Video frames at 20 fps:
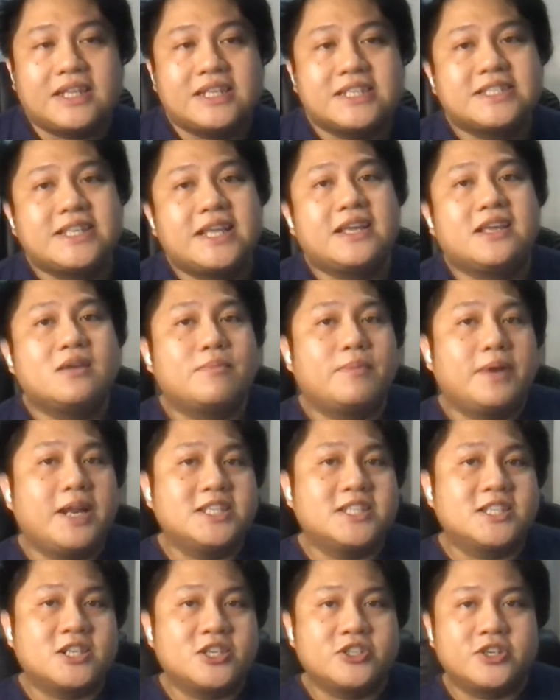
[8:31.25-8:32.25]
that is
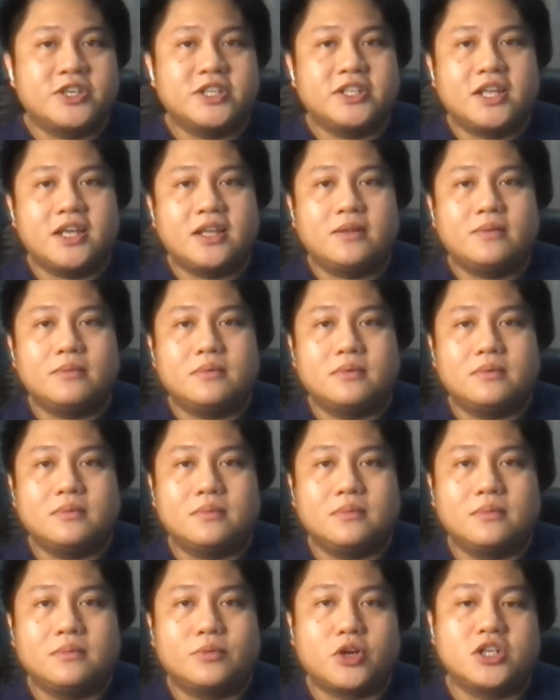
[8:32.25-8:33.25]
taking place in a
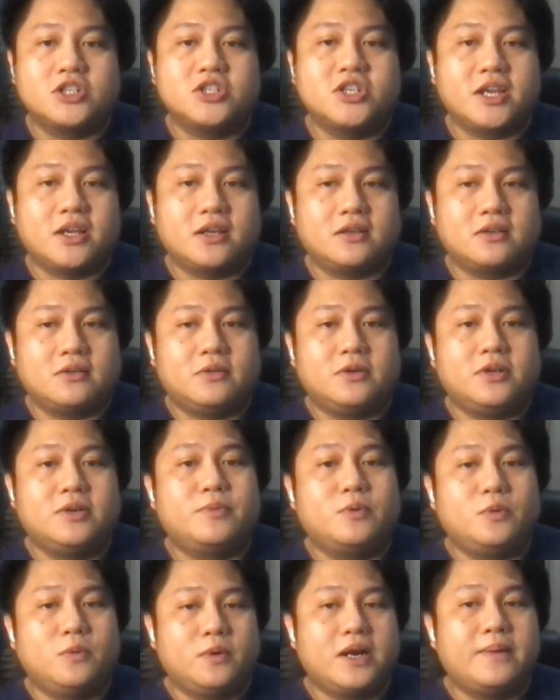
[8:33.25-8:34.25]
certain project
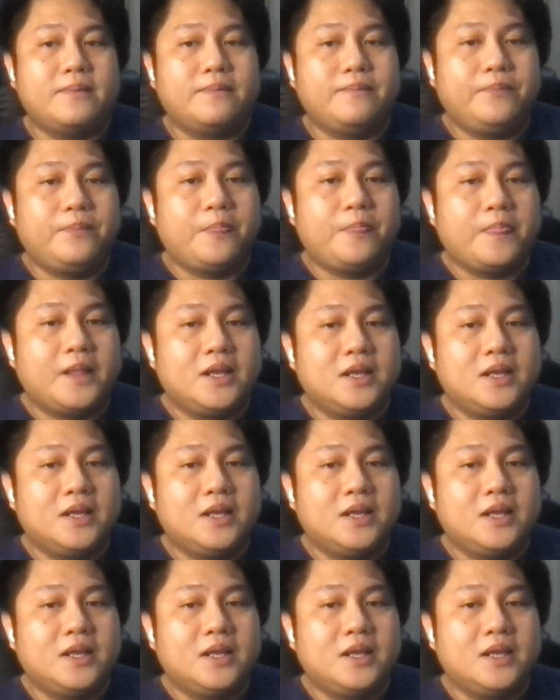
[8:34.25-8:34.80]
or a program.